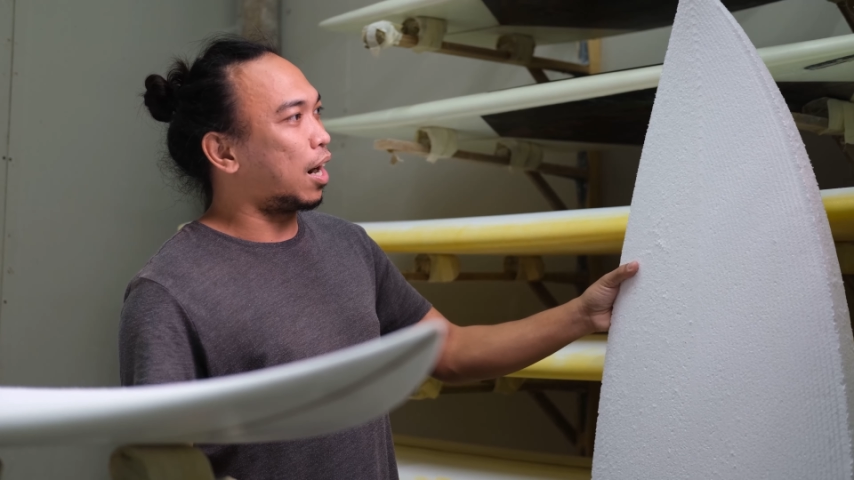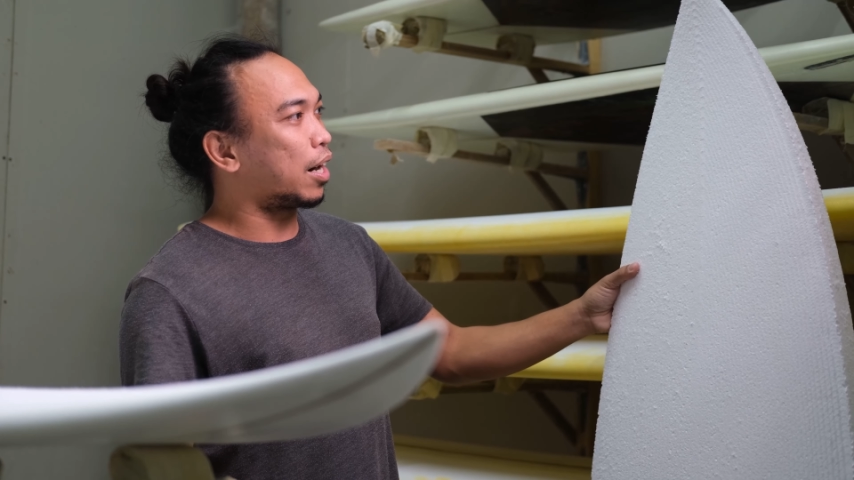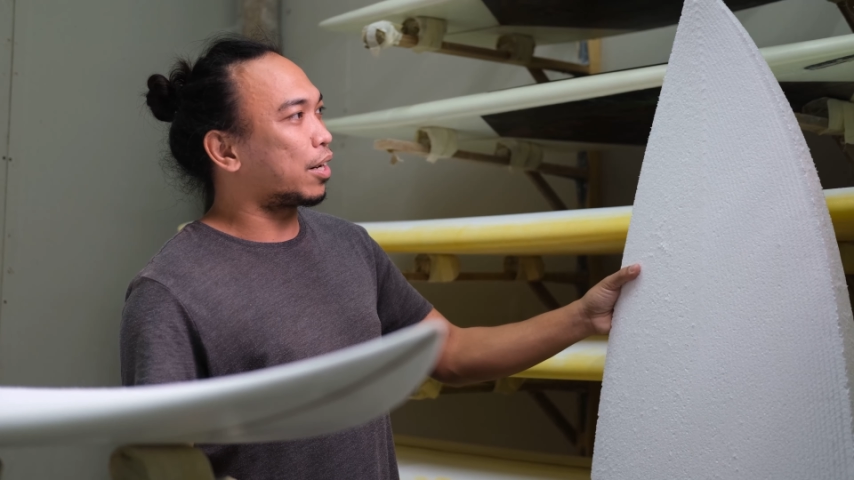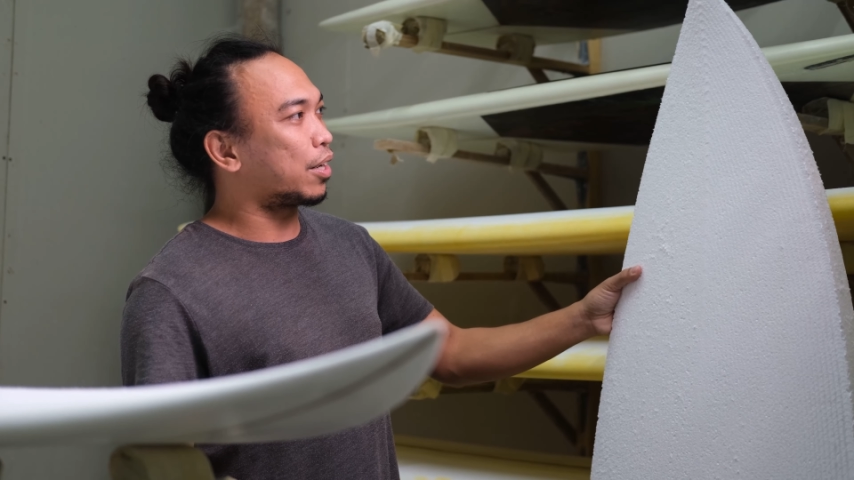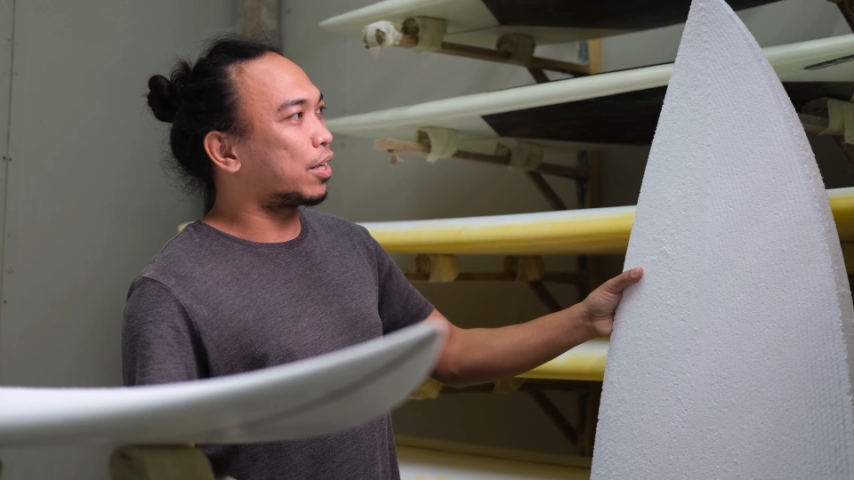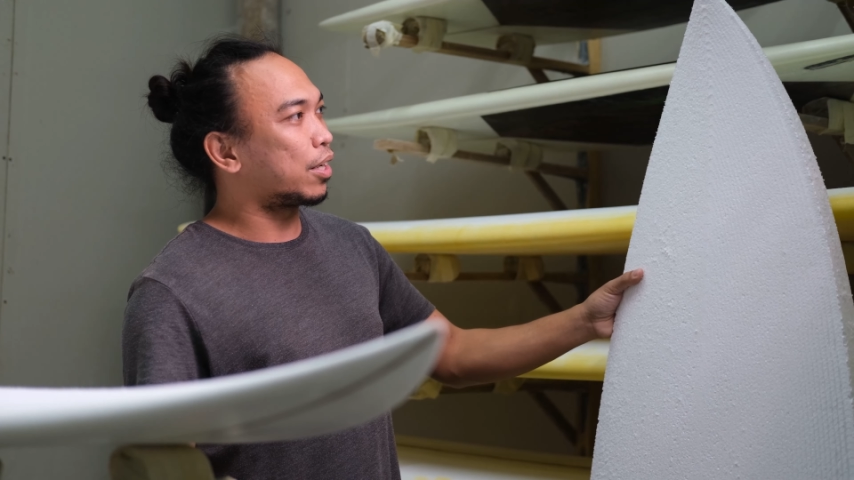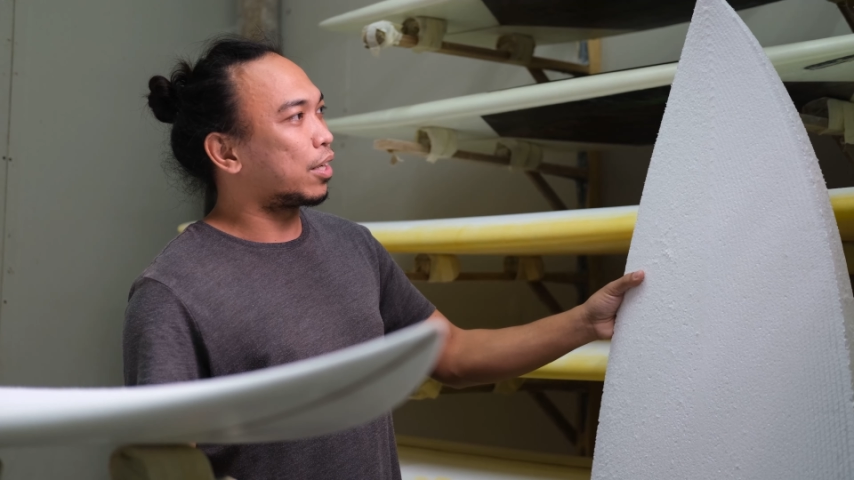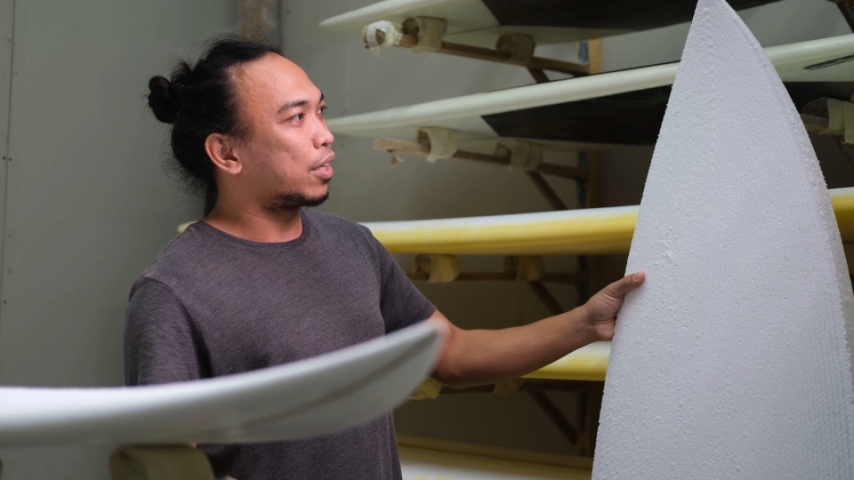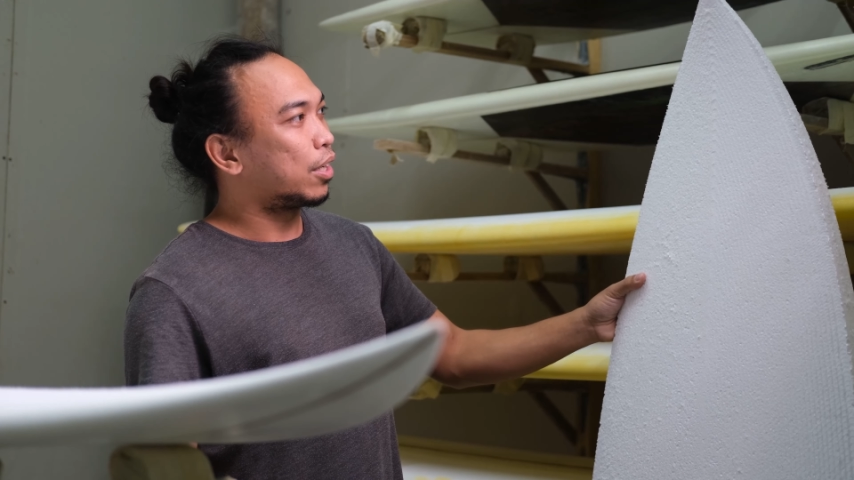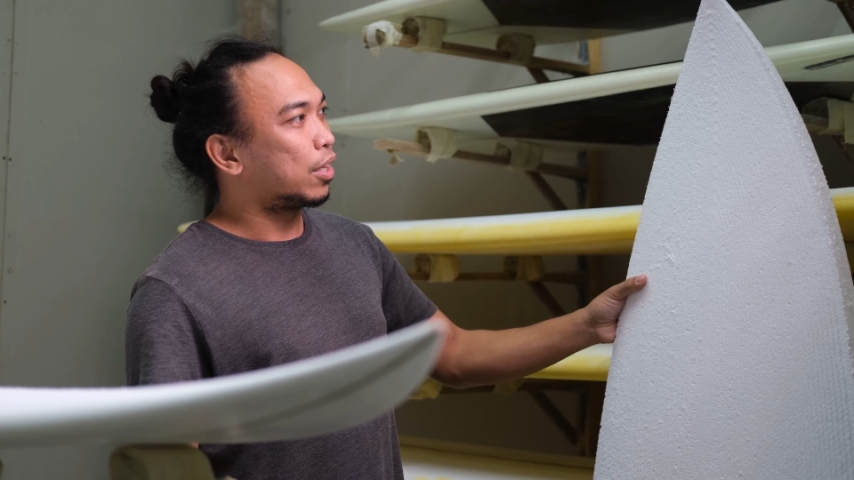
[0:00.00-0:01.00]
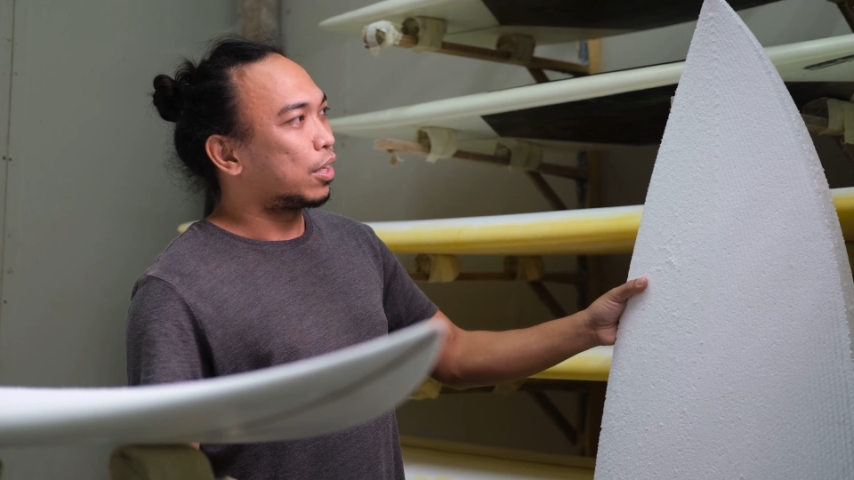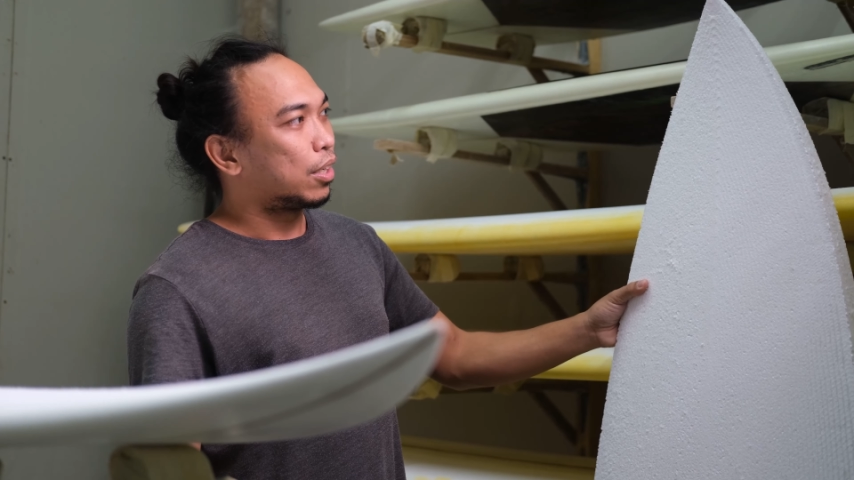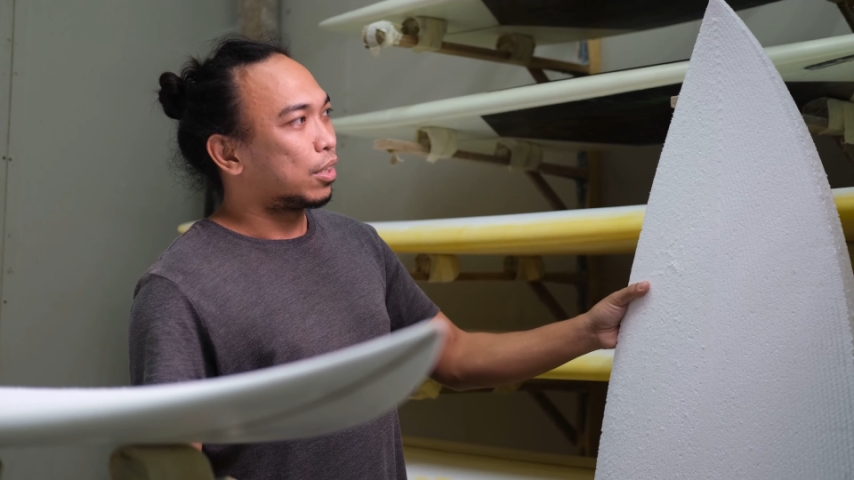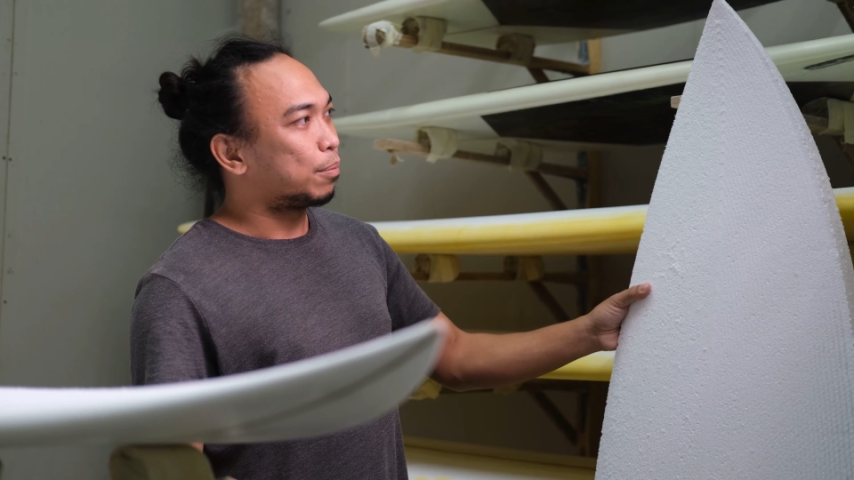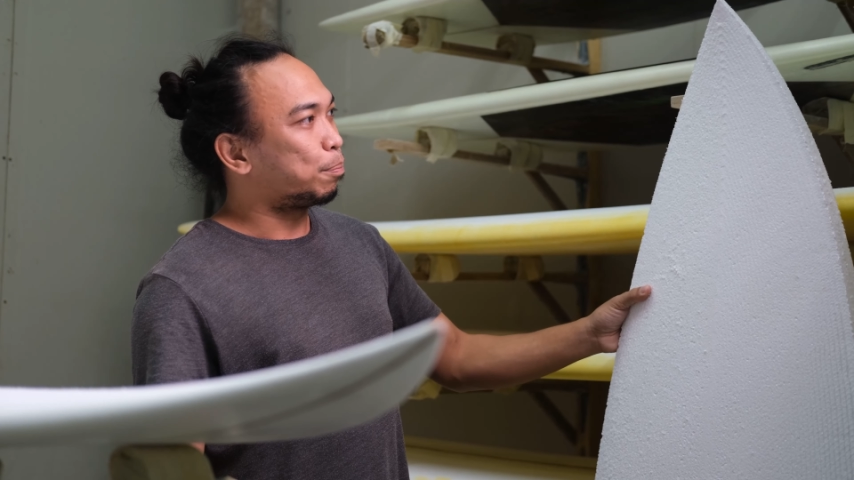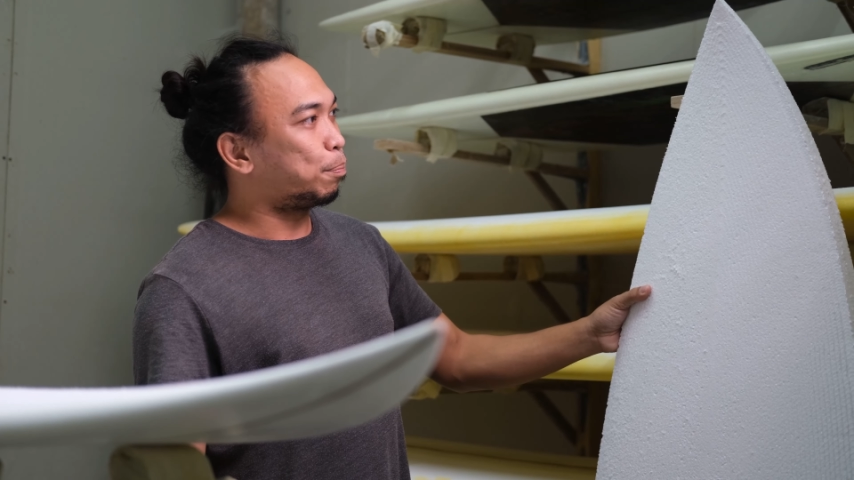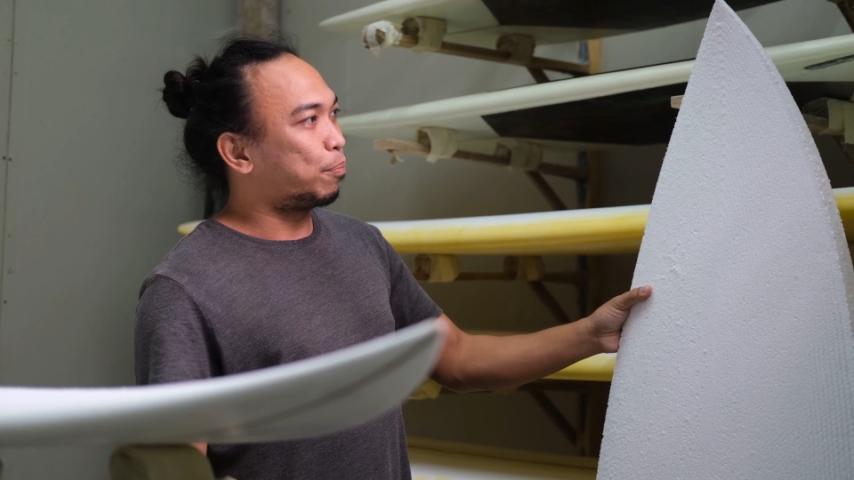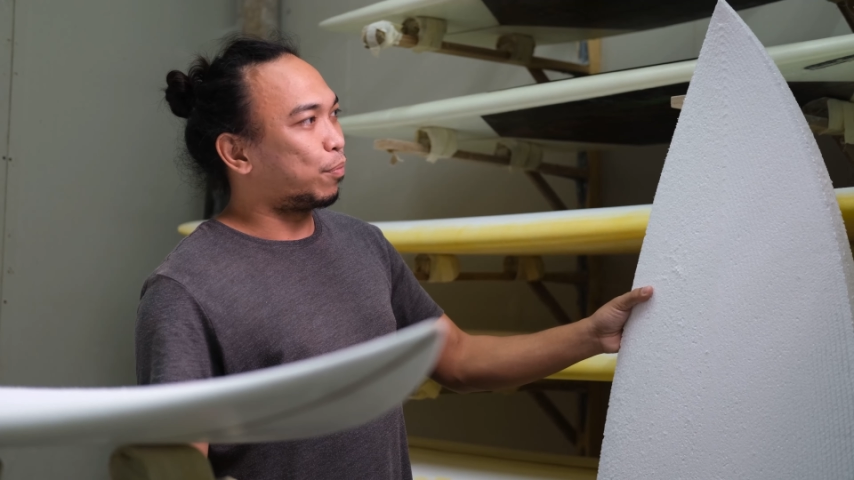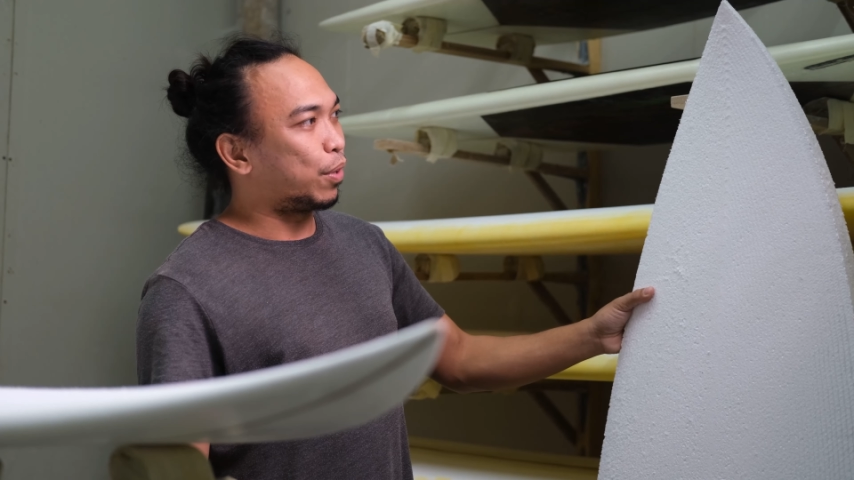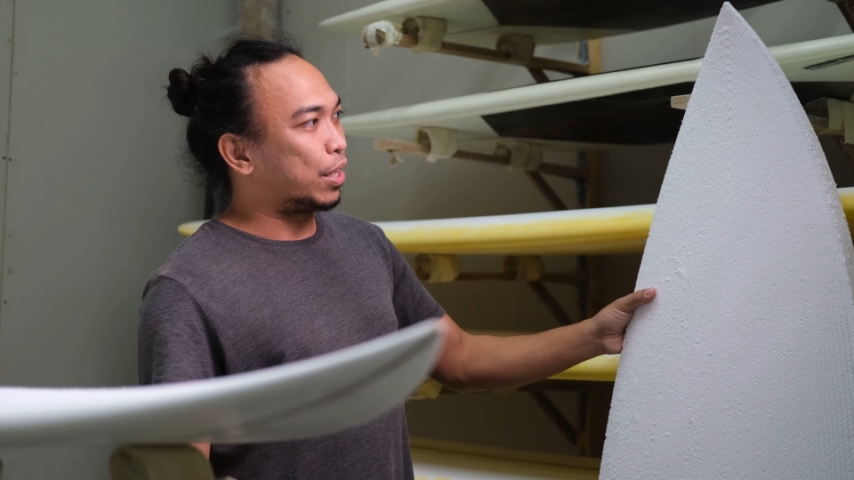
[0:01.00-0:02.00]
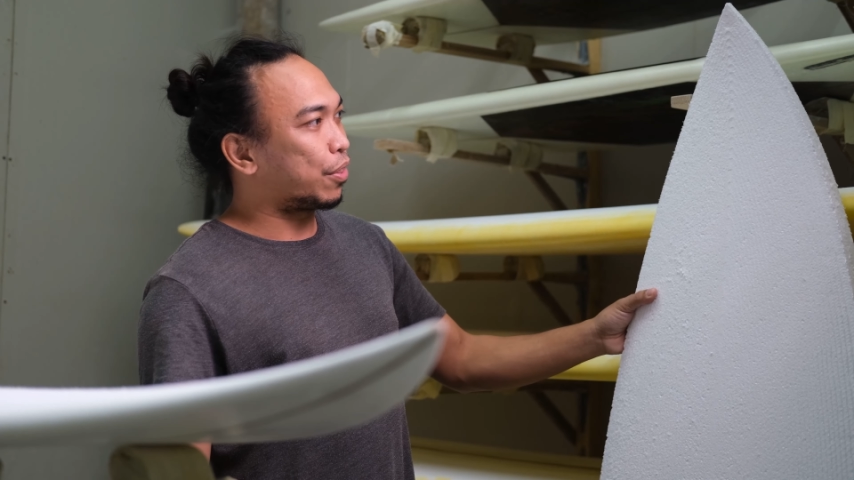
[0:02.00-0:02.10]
hour and